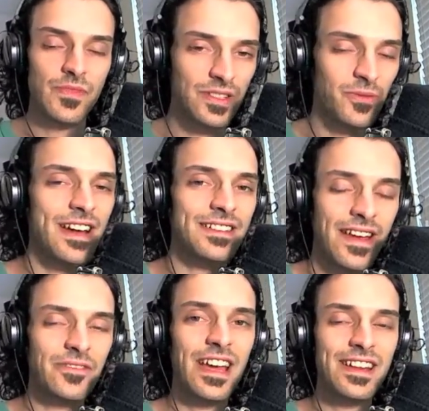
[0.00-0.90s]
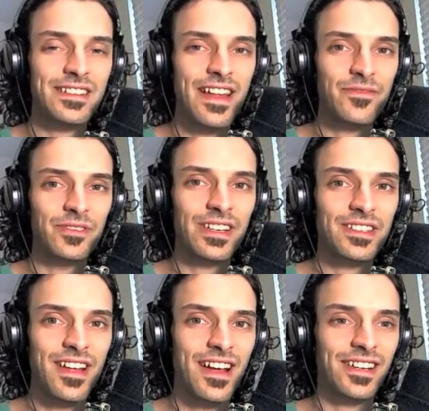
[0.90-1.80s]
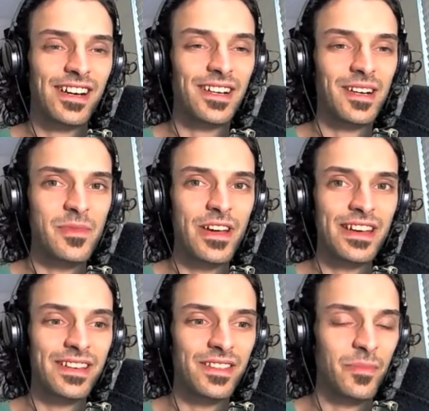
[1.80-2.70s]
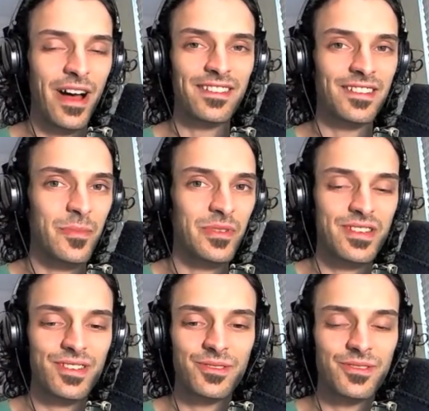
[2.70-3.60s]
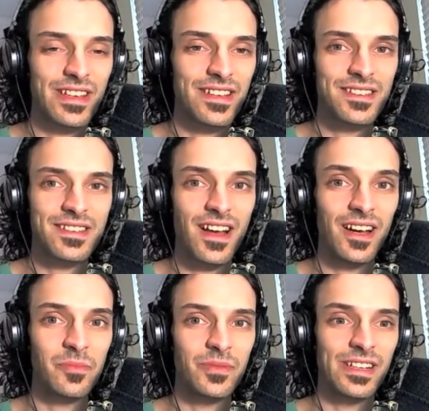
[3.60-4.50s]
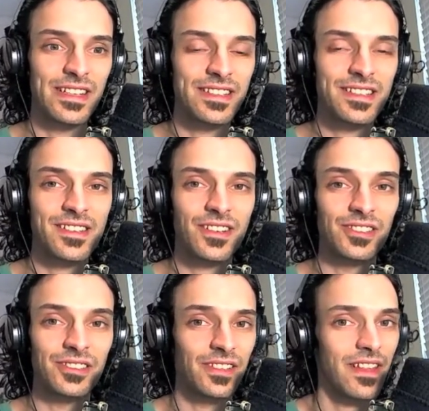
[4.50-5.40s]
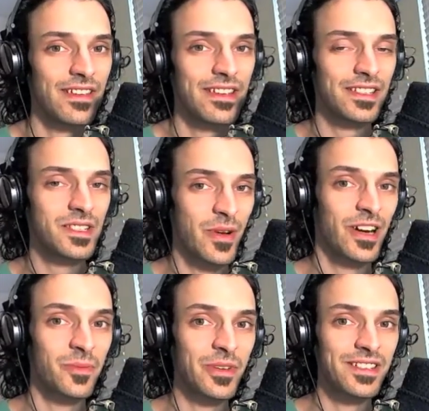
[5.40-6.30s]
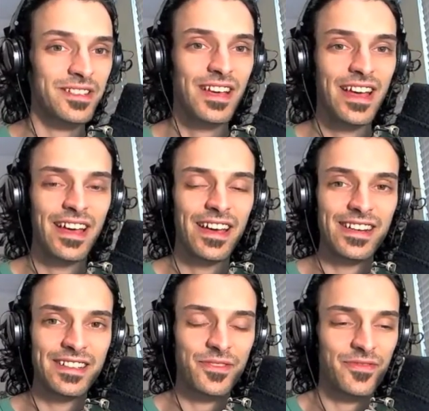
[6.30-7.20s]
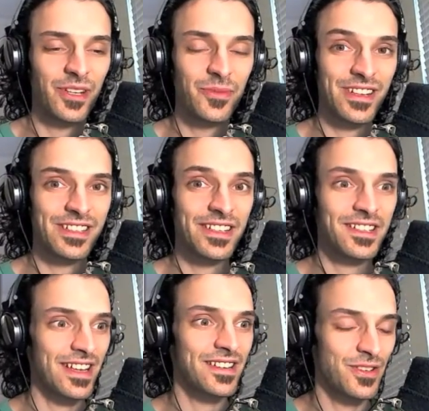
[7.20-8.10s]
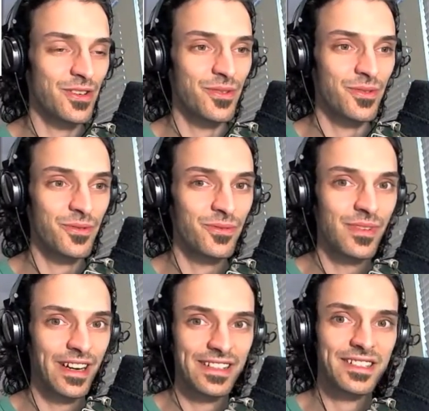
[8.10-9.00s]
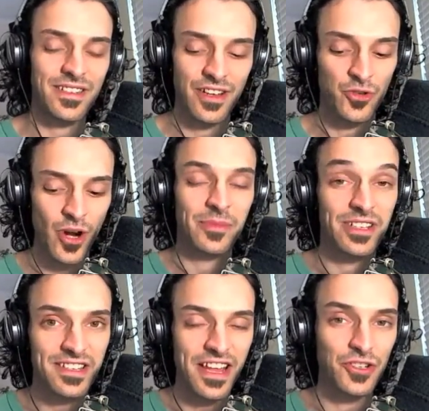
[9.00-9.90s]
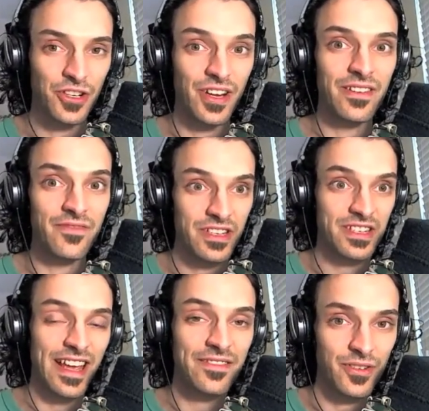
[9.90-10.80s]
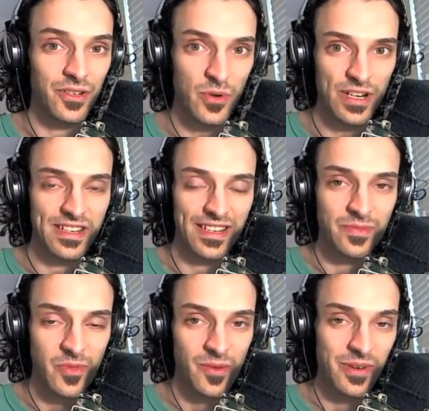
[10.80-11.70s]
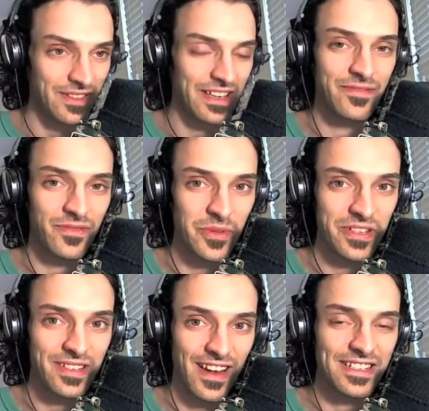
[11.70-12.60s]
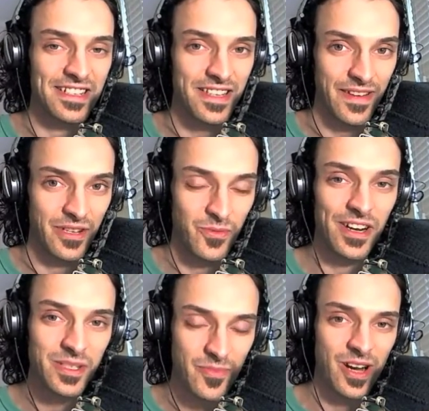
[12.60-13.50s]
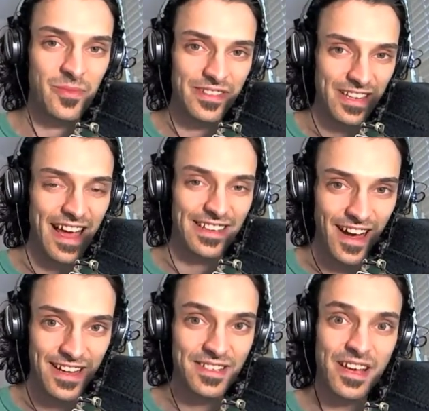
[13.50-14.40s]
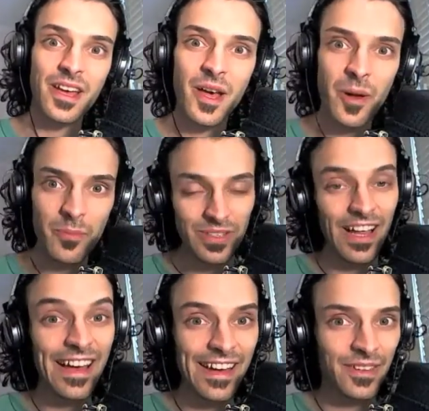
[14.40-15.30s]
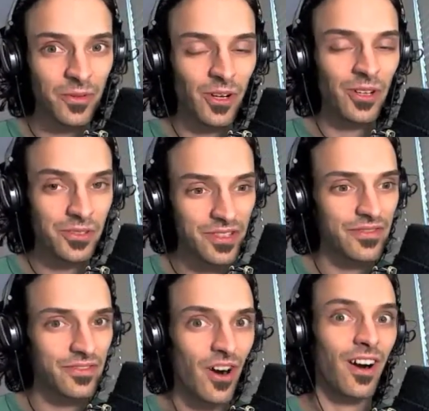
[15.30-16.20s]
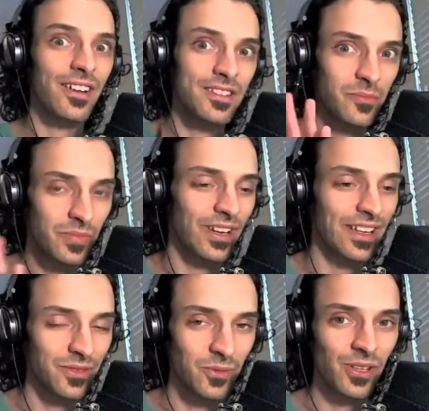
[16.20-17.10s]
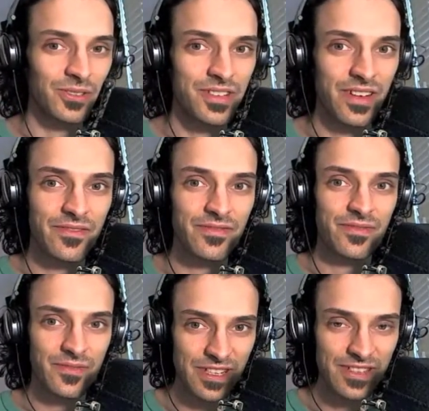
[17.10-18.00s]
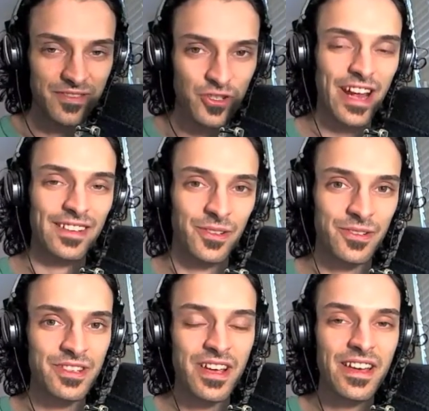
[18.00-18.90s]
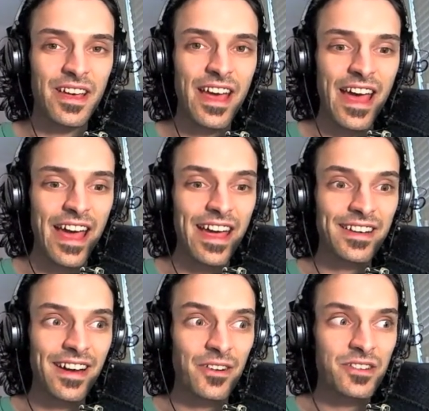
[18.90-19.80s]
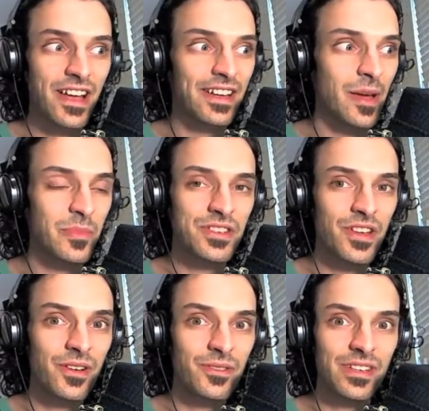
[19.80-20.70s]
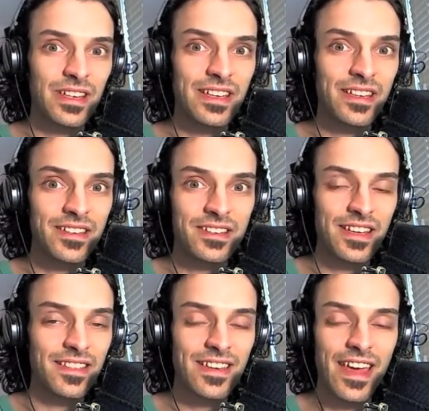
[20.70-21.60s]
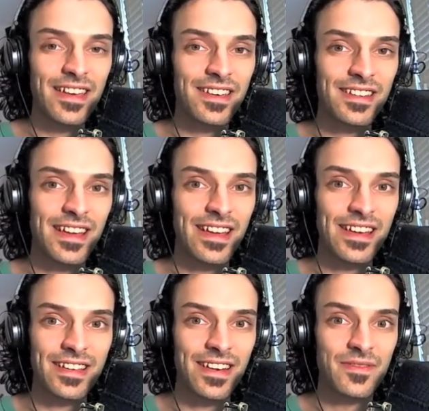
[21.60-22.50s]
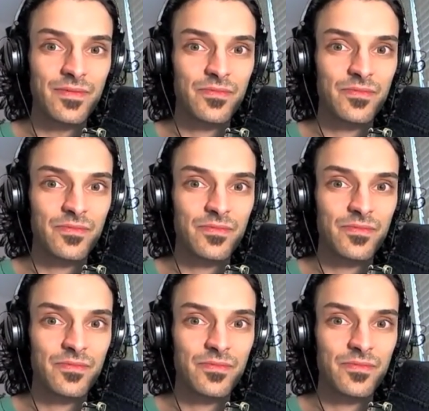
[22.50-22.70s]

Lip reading: That's right, navigatingnetflix.com. And the pilot episode is up, and it's called The Experiment. And it's a film that gets into, and it's a dramatization of the Stanford Prison Experiment, the infamous 1971 experiment that had guys playing the roles of guards and playing the roles of the jailers. And our second episode is in the can and